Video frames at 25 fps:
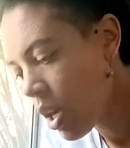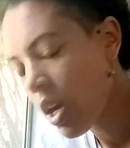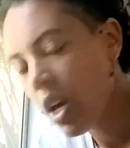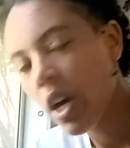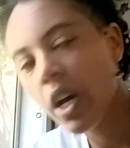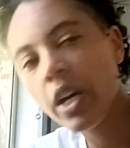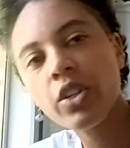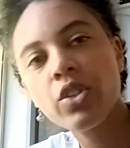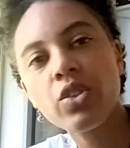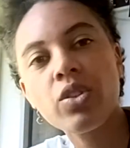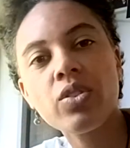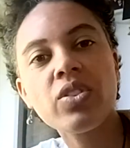
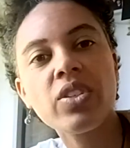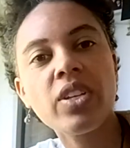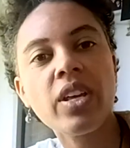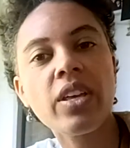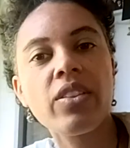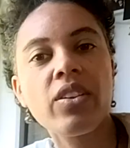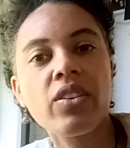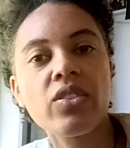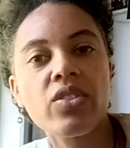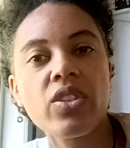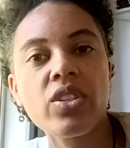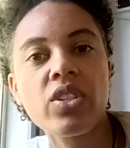I should say
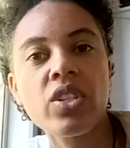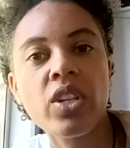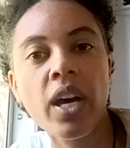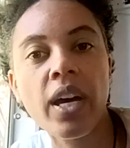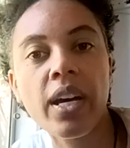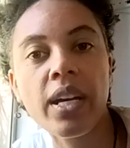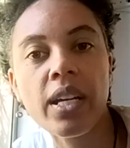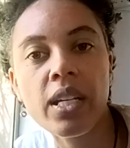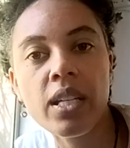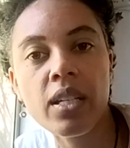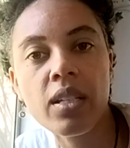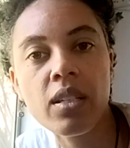there's a
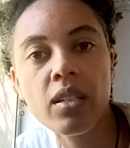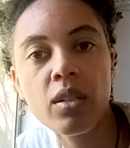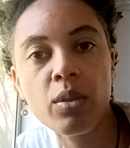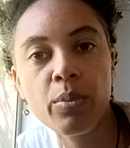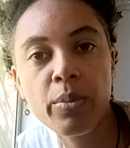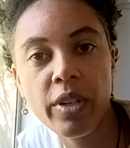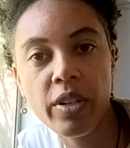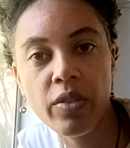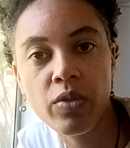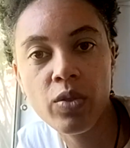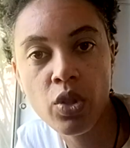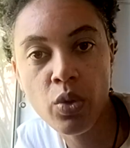tiny little
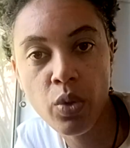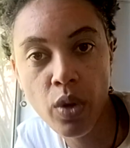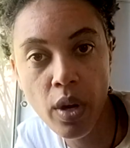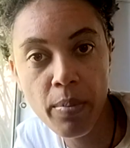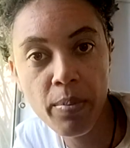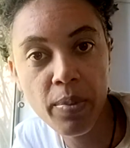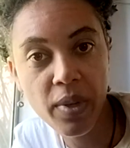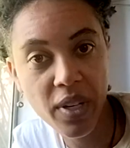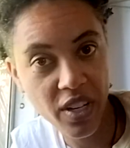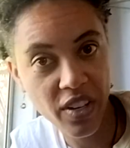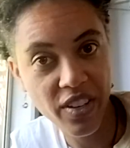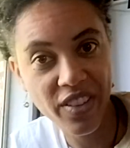bit of
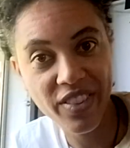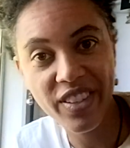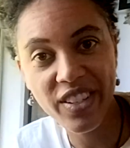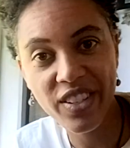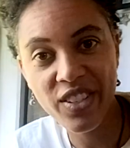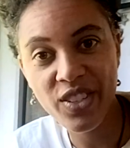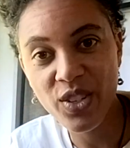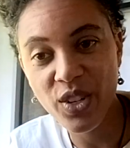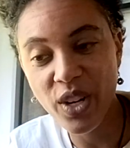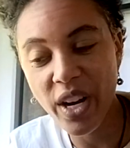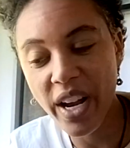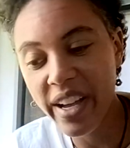trumpet on
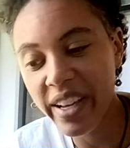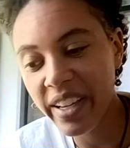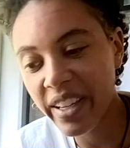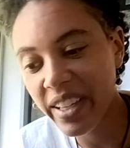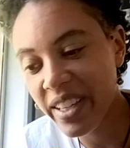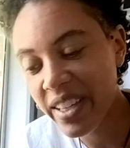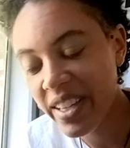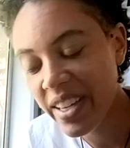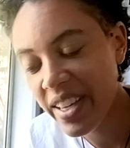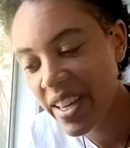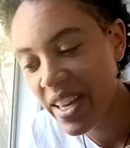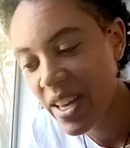this
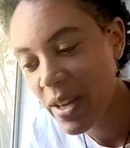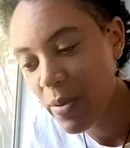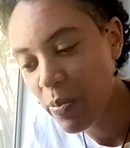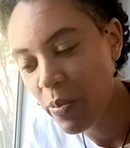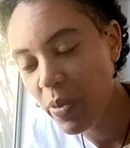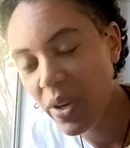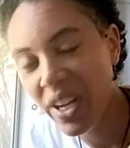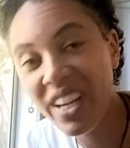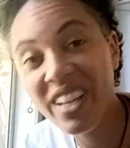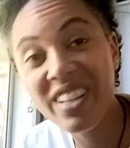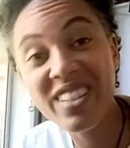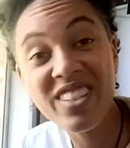track,
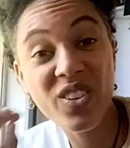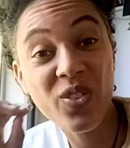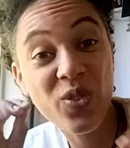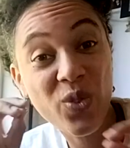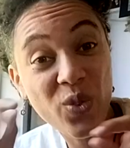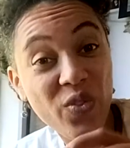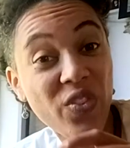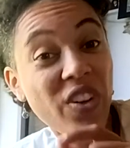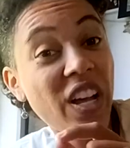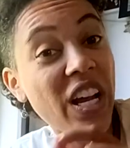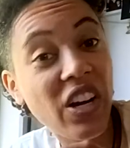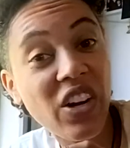but it's a
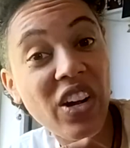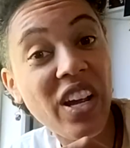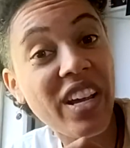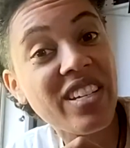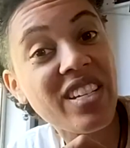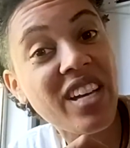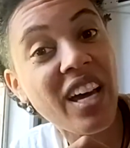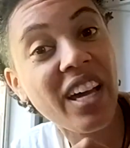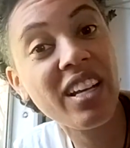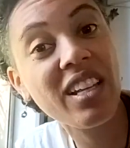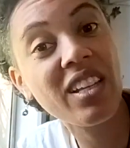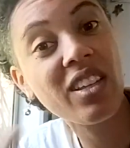very
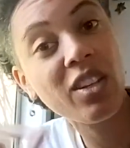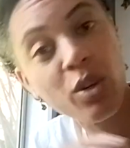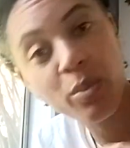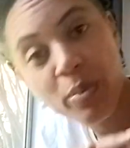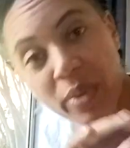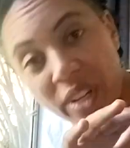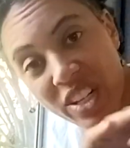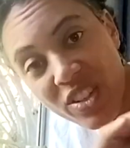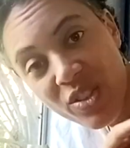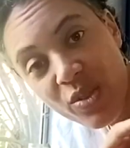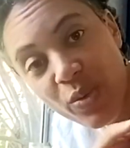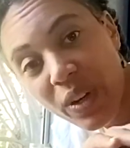tiny little
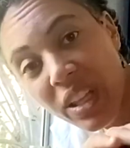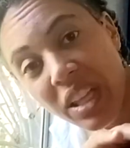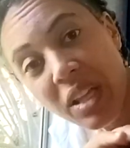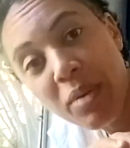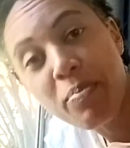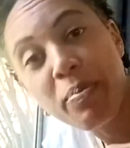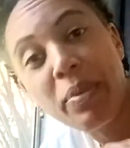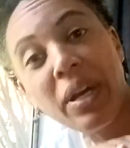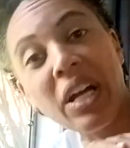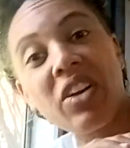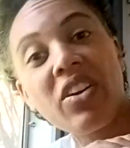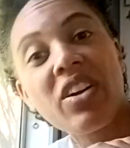bit. It's really
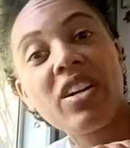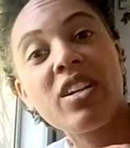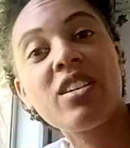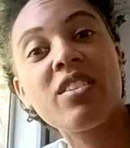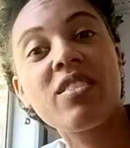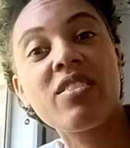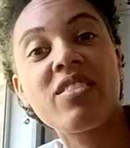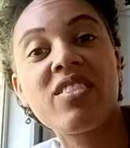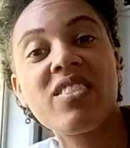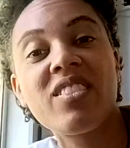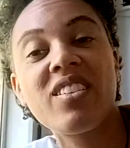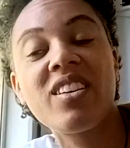buried
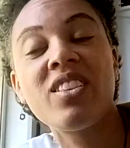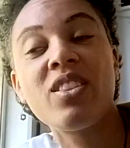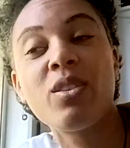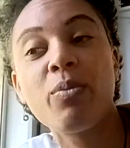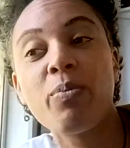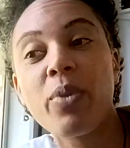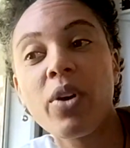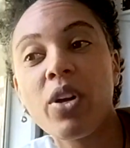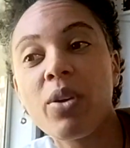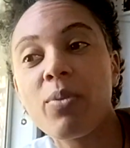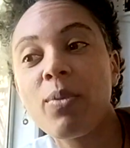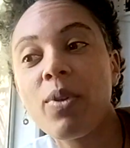in the
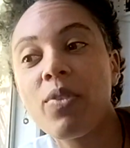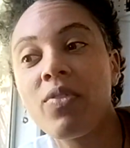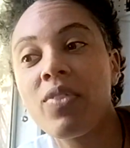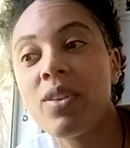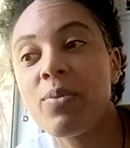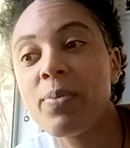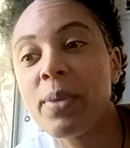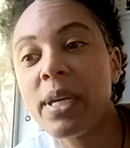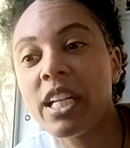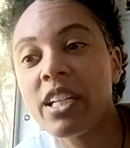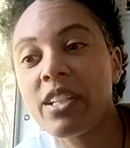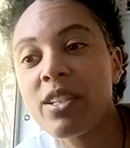bottom of the
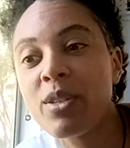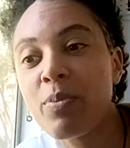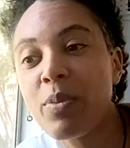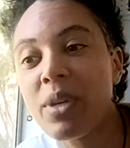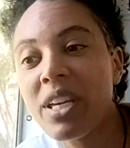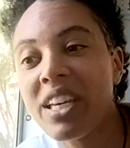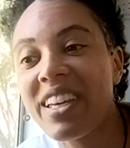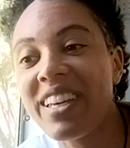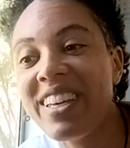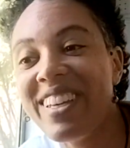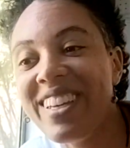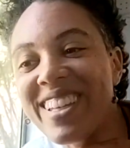mix
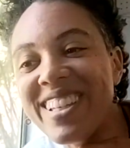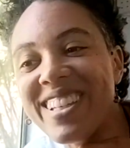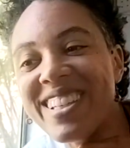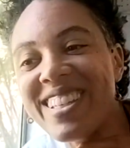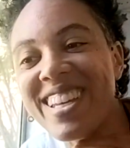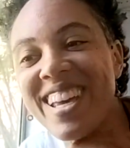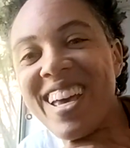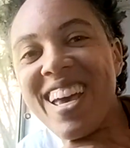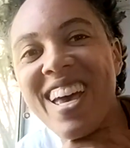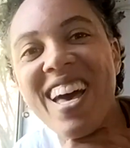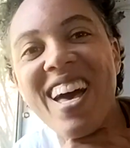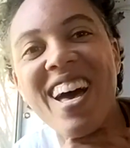because
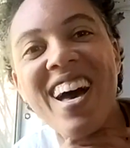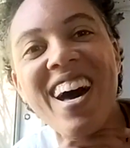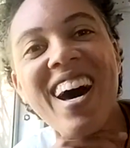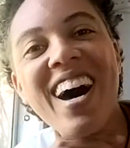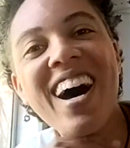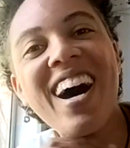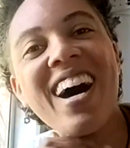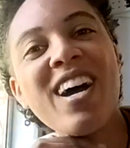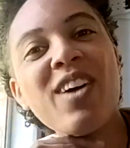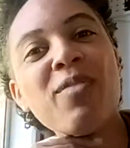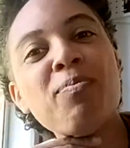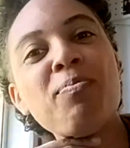
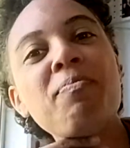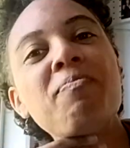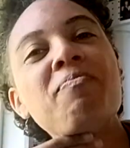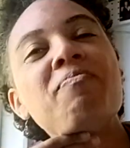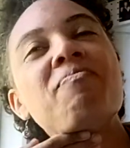I